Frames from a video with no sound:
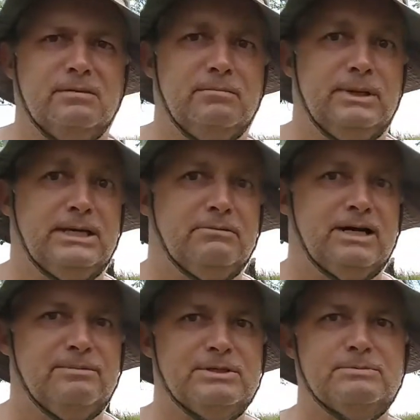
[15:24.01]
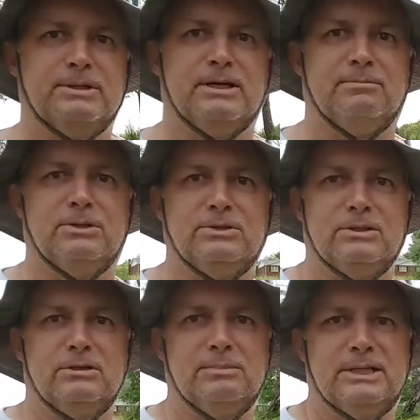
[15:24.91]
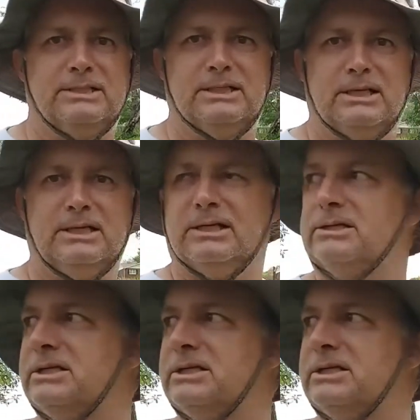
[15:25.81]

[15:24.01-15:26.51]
meat rabbits, but I'm going to do a little bit of digging here.